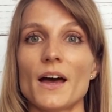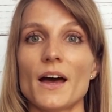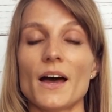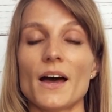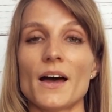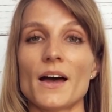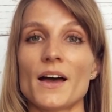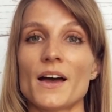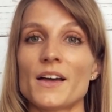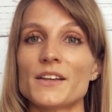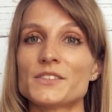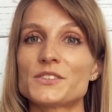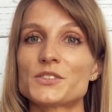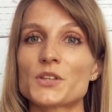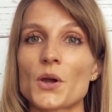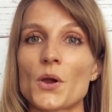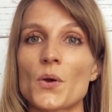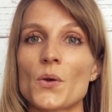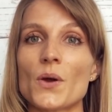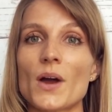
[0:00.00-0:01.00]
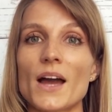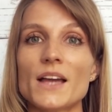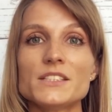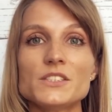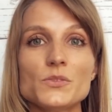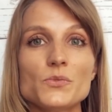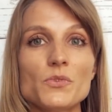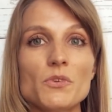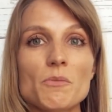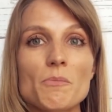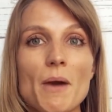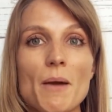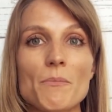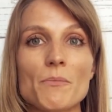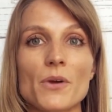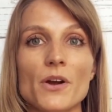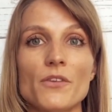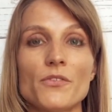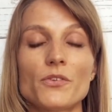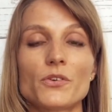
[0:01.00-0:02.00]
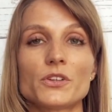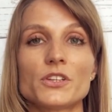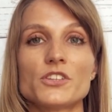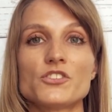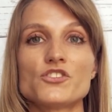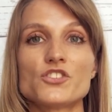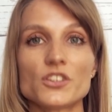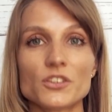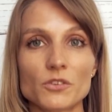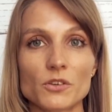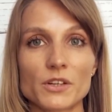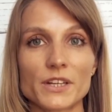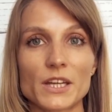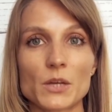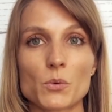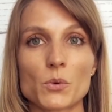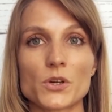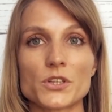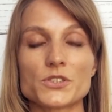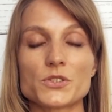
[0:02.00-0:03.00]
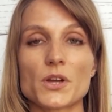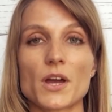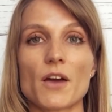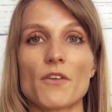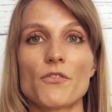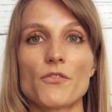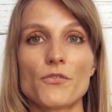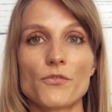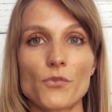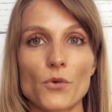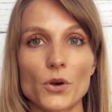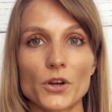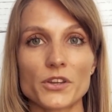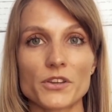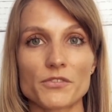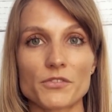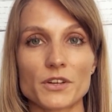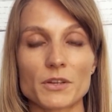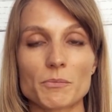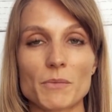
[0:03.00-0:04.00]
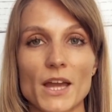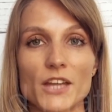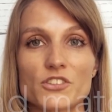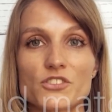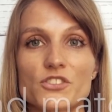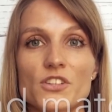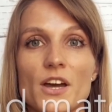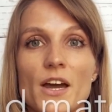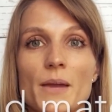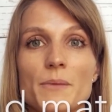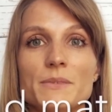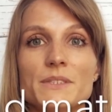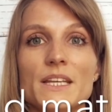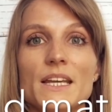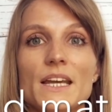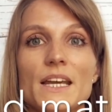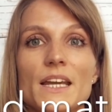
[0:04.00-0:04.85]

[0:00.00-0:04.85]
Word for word: Uh, so as you remember, for the general keywords you have four different match types.